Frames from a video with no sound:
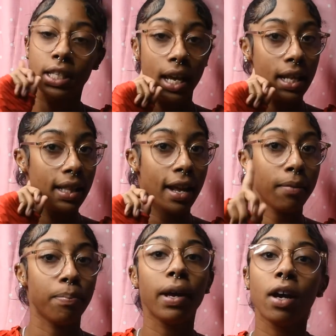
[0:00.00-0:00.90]
hit
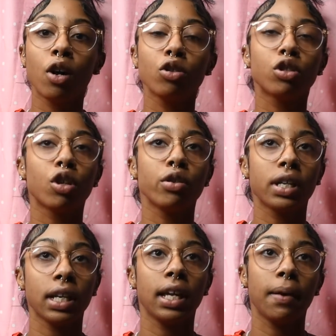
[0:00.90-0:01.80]
that bell so you
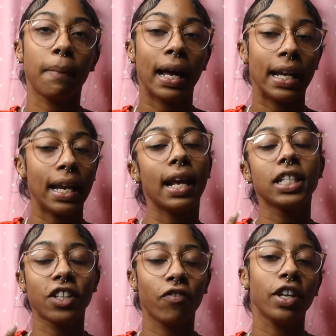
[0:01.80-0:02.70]
can get my
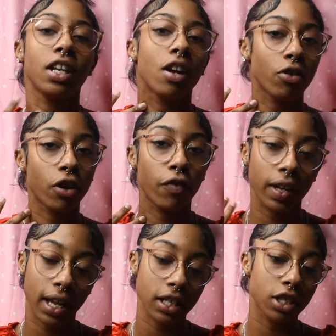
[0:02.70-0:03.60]
next video
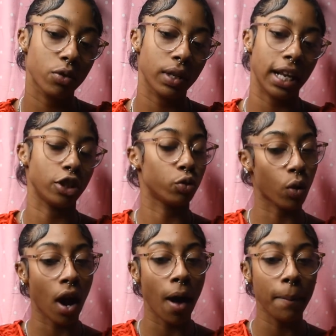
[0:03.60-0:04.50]
notifications when they
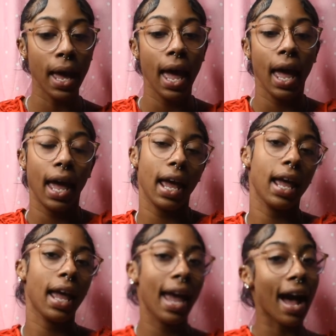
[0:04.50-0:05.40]
drop.
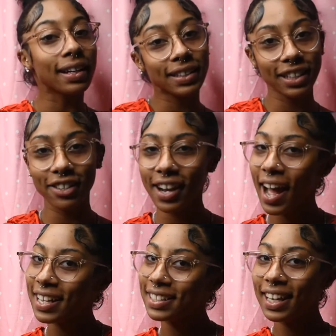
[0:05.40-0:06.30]
And I'll see you guys